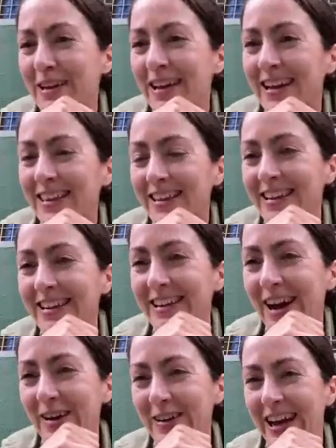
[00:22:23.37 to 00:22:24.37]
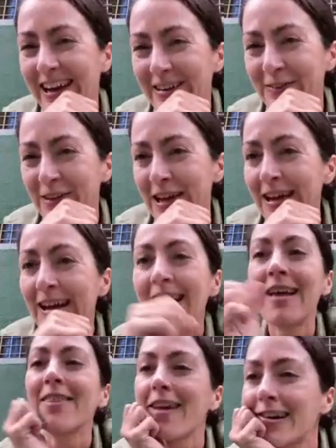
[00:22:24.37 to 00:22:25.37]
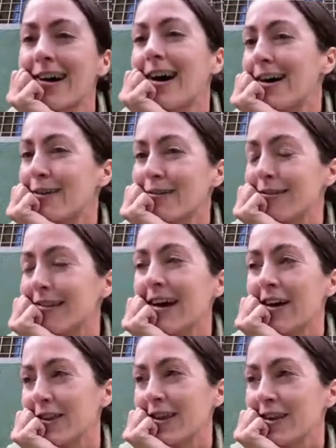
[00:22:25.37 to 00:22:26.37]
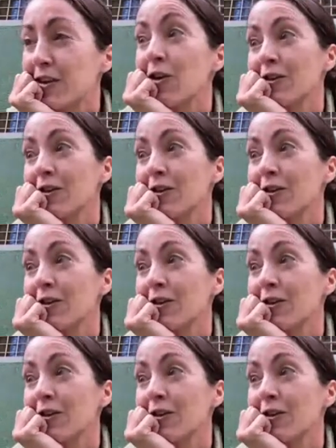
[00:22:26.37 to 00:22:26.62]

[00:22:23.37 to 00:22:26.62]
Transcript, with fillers: kind of the uh, yeah the non-tool users of the